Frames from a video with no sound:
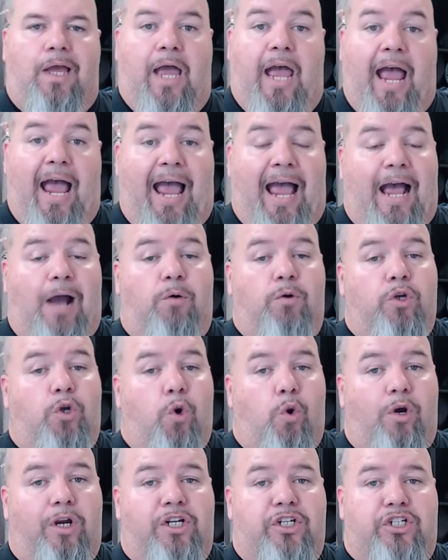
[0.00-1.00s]
how
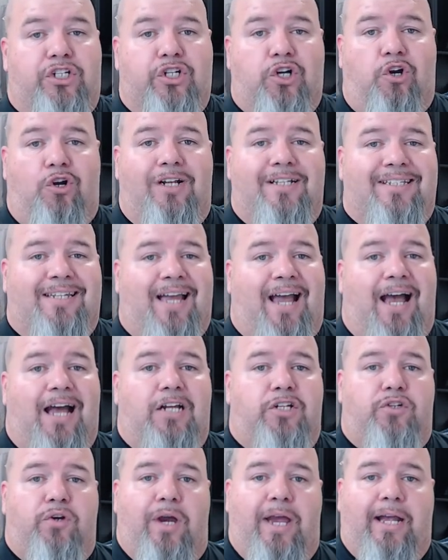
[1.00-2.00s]
your insurance
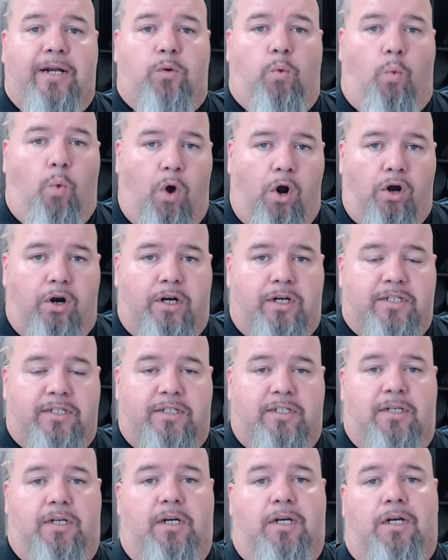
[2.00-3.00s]
contract works